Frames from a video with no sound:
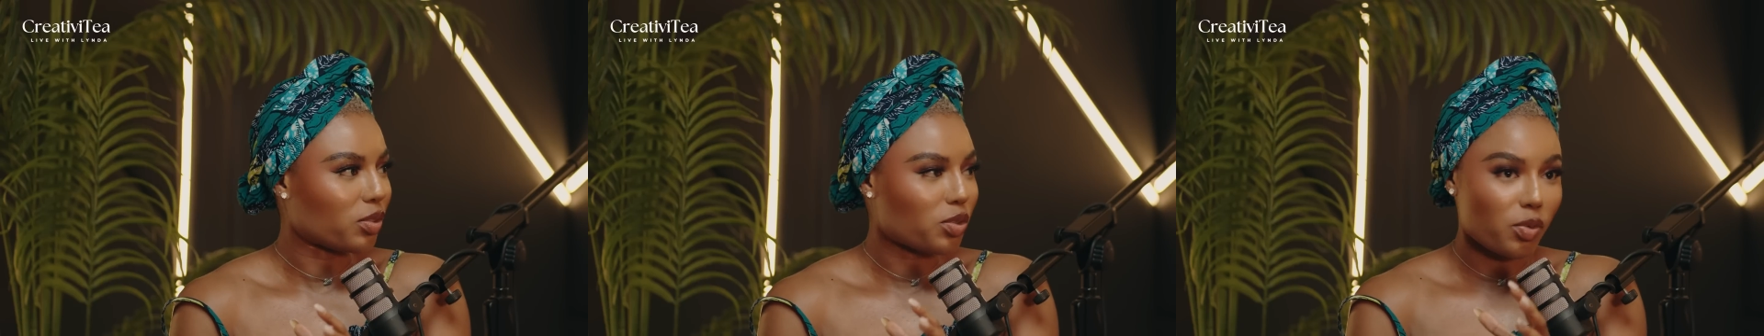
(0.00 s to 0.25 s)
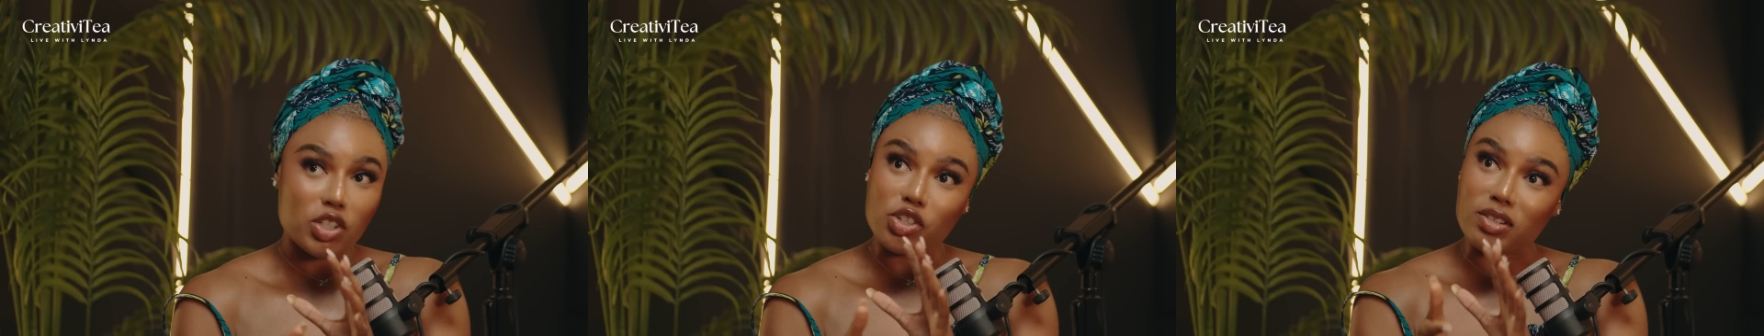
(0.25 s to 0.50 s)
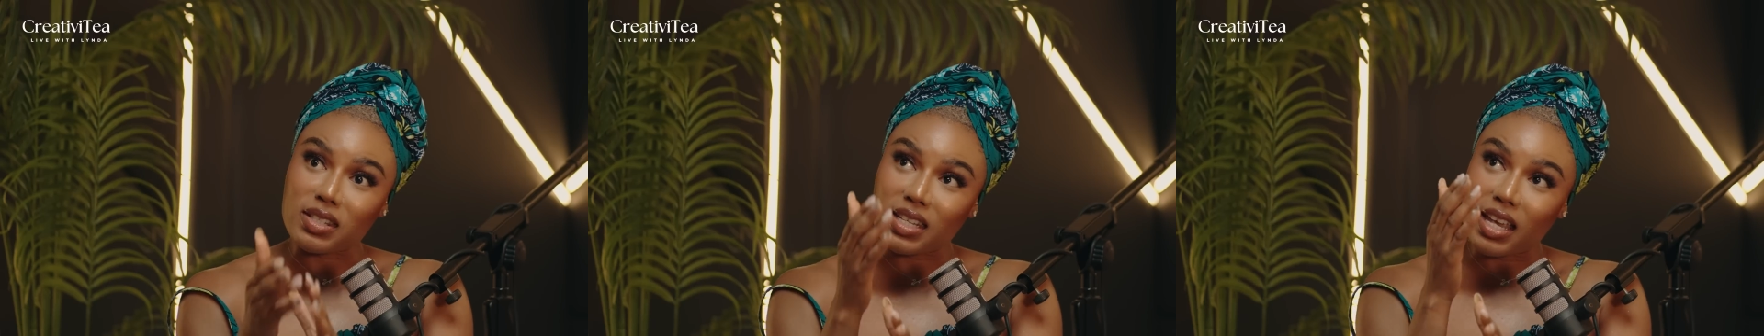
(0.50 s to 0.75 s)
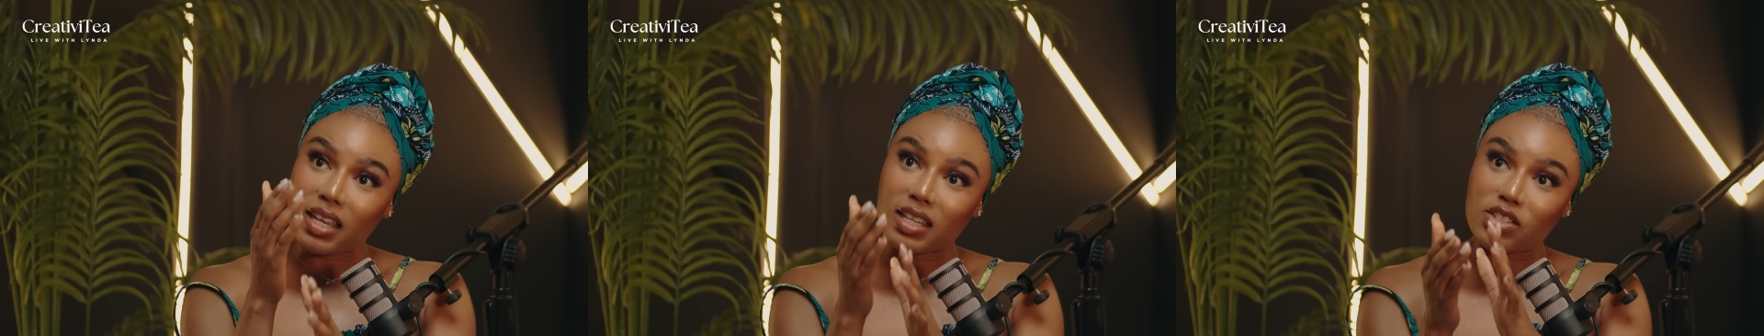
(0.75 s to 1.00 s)
So what you're
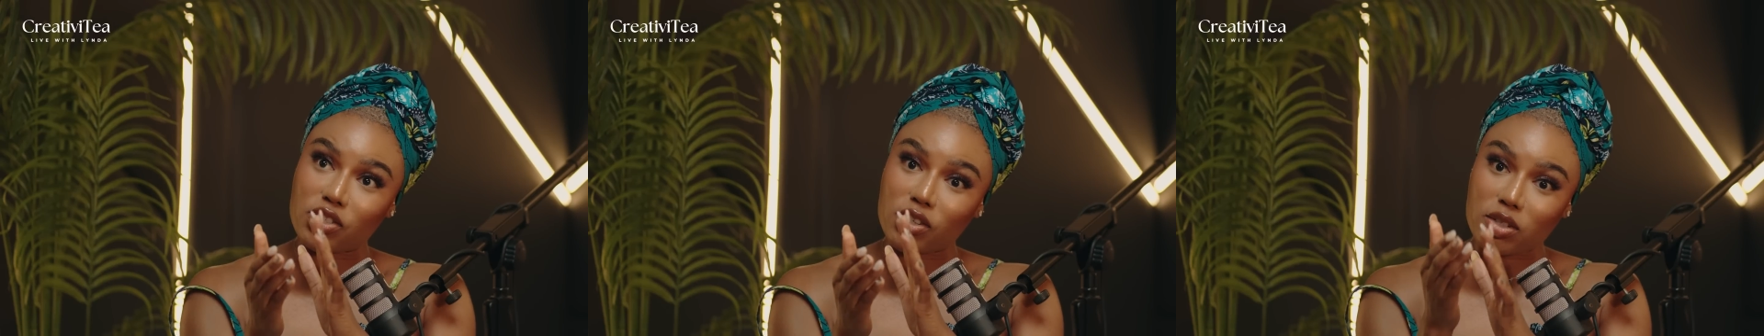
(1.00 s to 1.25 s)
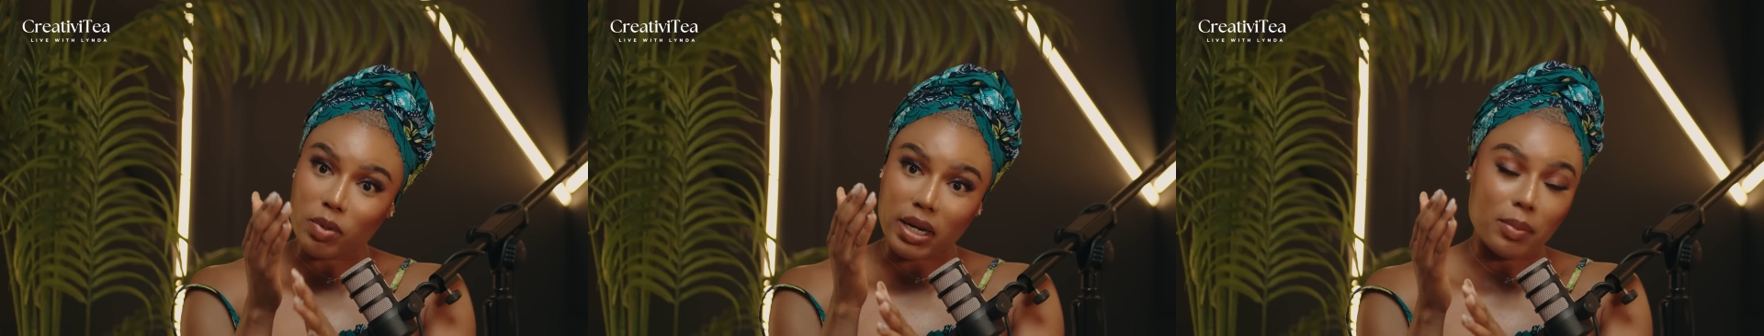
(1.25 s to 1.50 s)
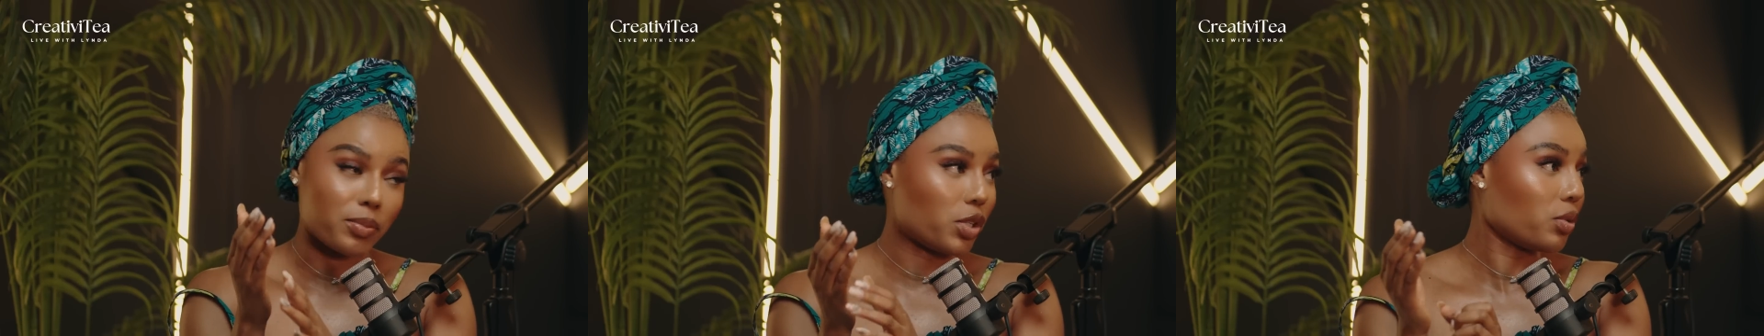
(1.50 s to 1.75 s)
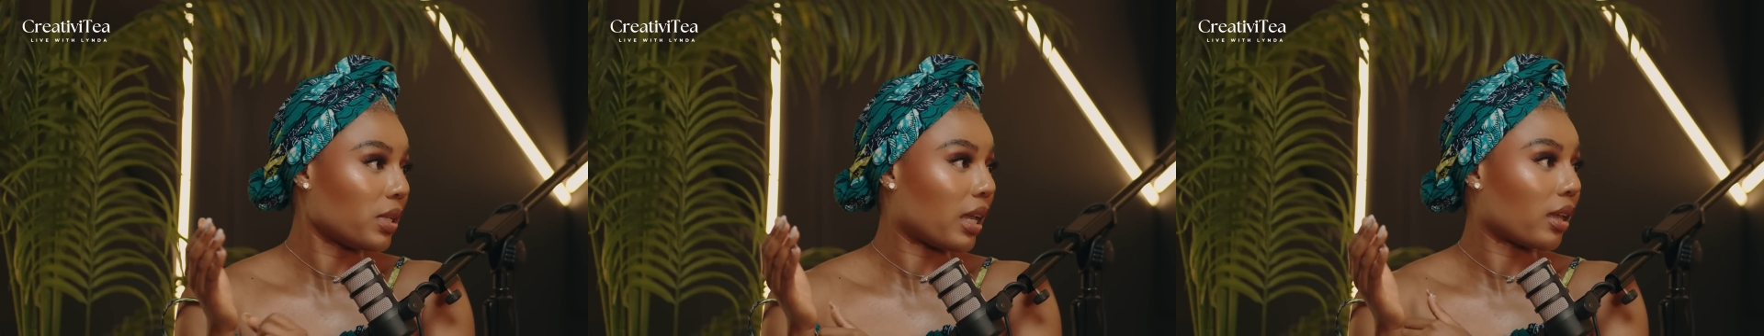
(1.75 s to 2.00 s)
seeing is just what I'm
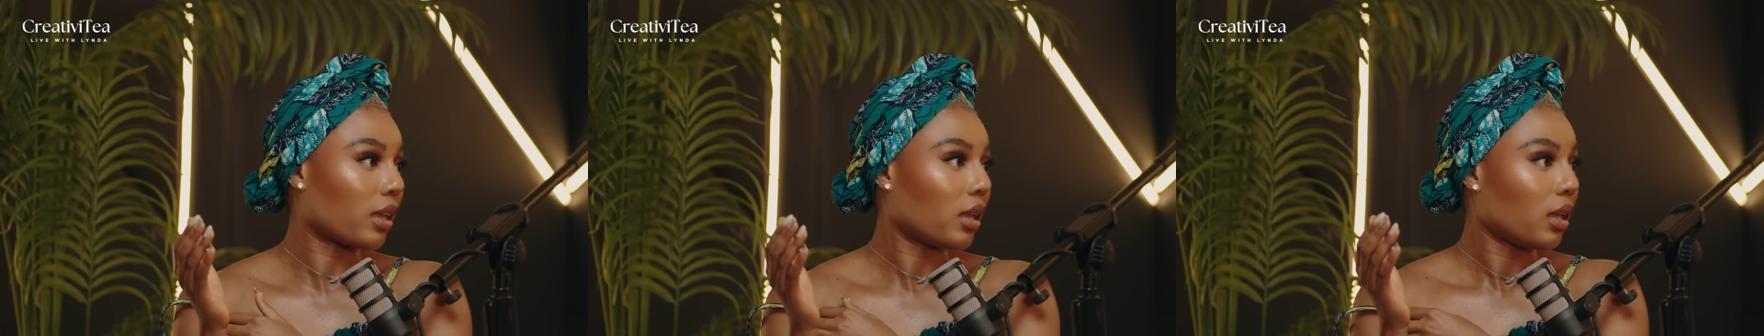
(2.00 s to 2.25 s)
building.